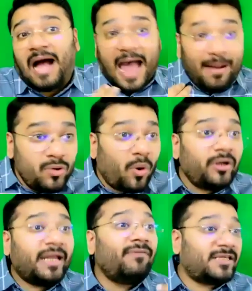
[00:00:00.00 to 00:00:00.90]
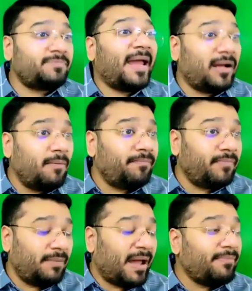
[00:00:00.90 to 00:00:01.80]
I would want to invest my
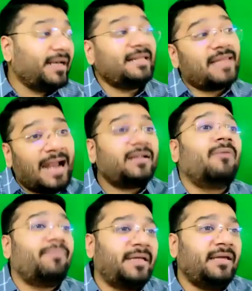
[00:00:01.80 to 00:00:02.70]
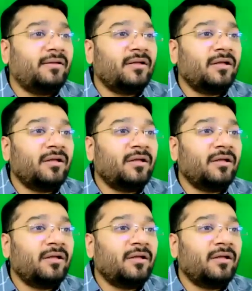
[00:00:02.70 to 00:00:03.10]
money in that company